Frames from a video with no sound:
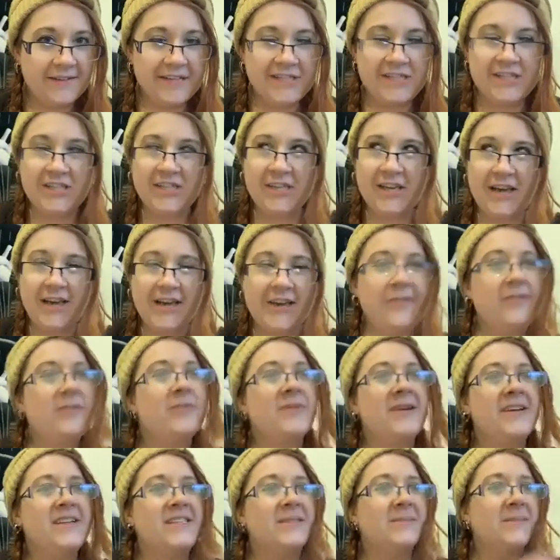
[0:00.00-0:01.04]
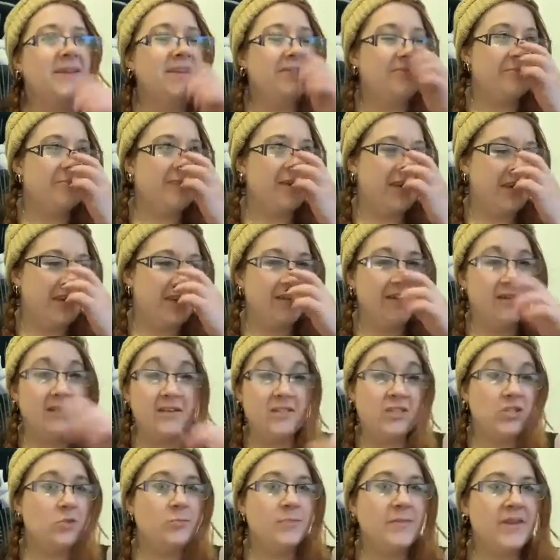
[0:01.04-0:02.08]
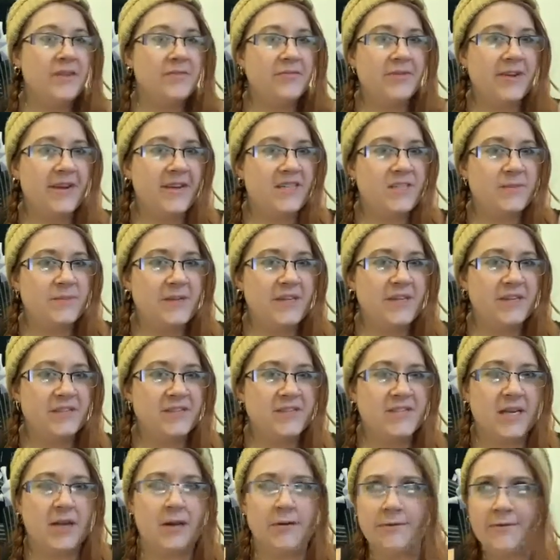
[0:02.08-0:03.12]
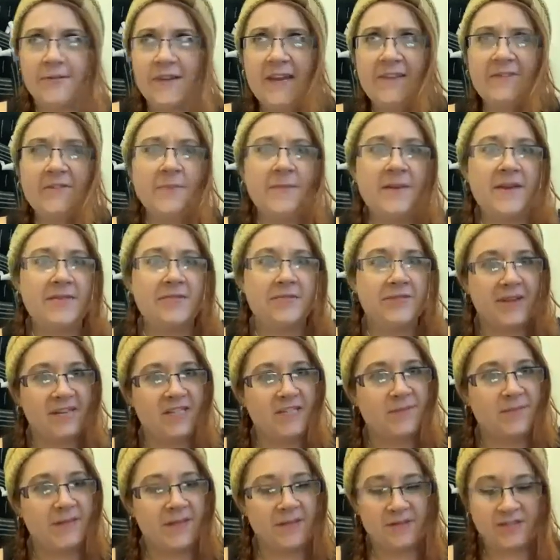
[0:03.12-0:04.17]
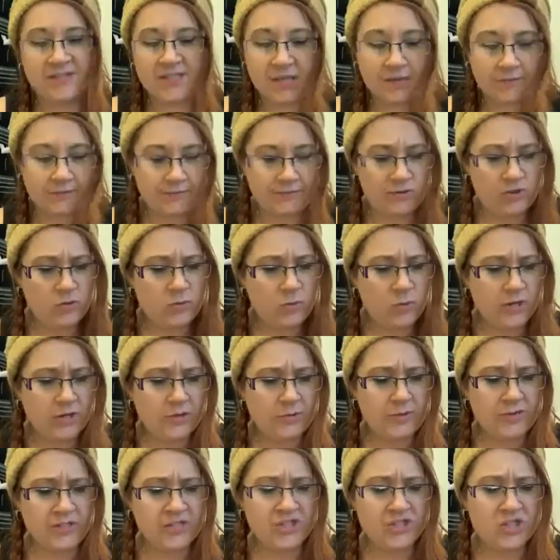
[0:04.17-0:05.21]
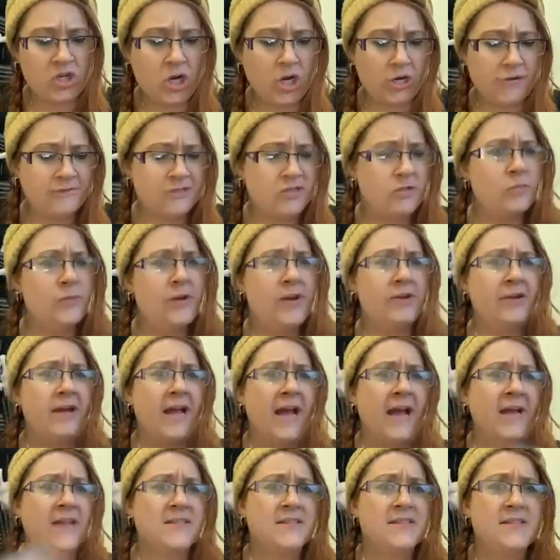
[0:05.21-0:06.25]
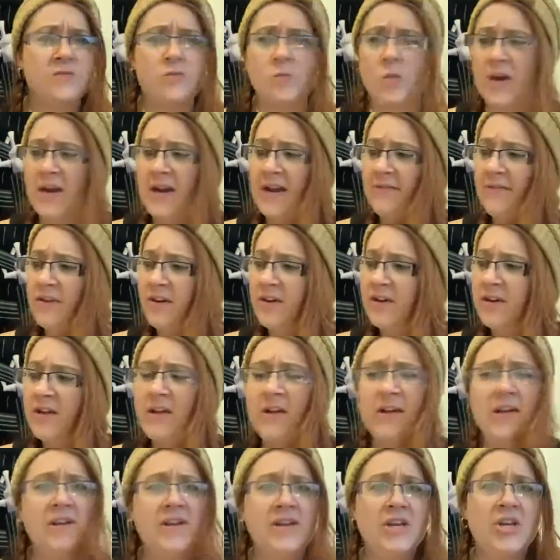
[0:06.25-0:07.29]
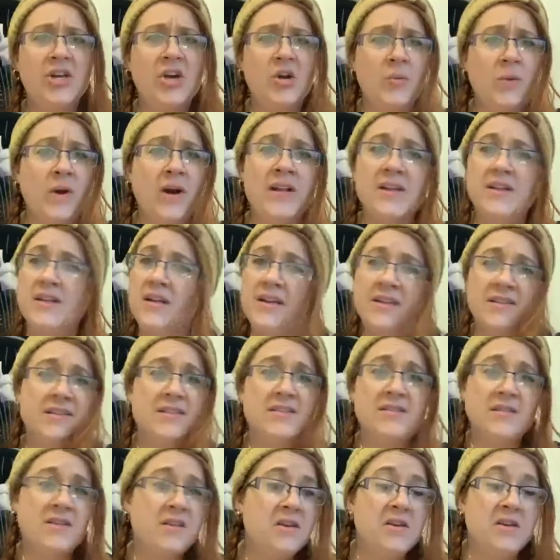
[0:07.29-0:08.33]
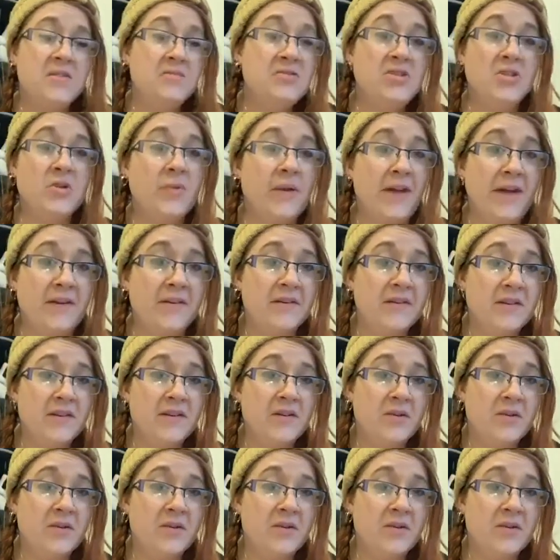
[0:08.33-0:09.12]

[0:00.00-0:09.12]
She kind of reminds me of me. Don't be afraid to be yourself. Never be afraid to be yourself. If you want to wear scarves and weird hats and whatever, you know what? Do it.